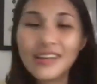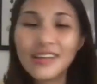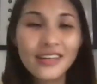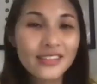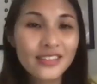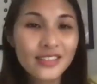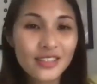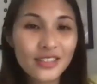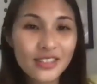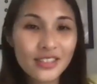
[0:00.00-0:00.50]

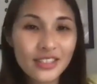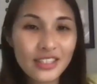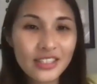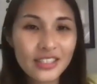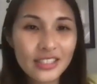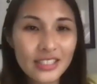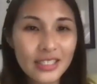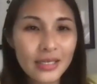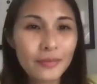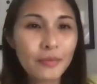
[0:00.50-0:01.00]
so you need
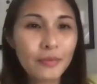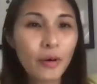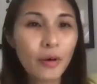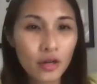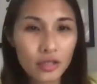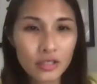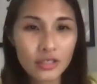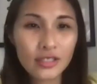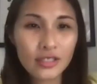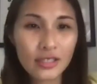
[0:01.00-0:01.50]
to see
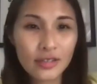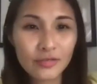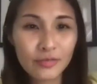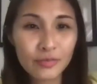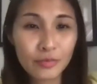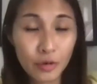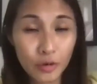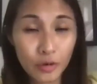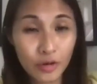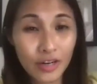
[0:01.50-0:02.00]
positive
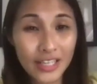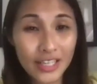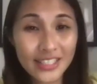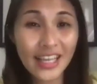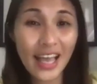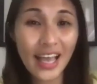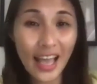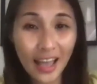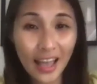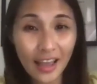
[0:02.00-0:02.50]
progress
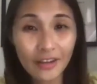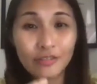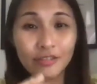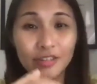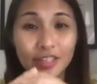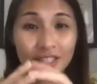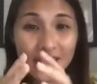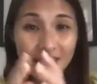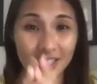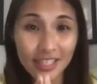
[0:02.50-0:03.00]

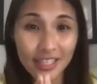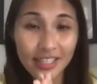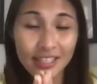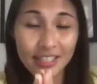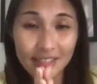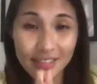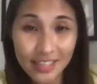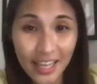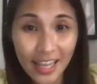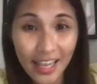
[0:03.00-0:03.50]
every
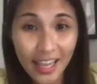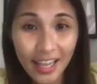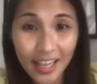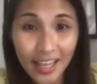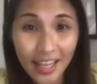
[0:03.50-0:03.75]
single day.